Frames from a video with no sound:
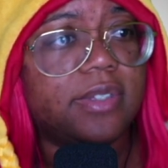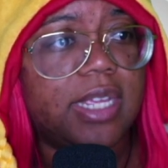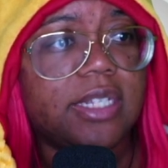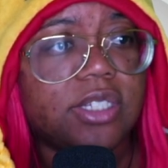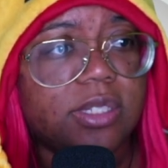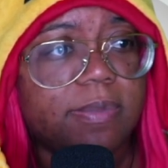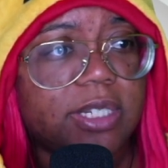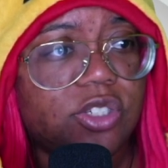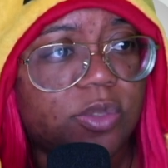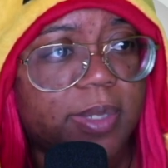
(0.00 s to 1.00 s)
I just
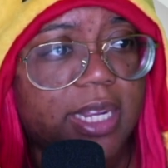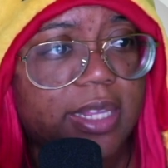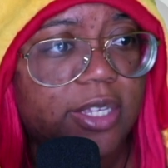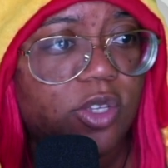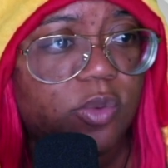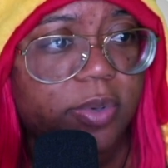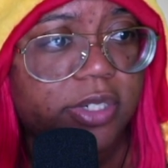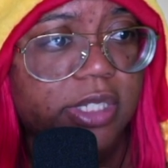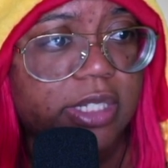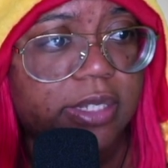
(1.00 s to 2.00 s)
met you, but I like you,
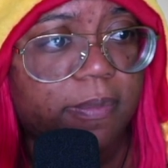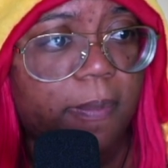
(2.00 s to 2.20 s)
Percy.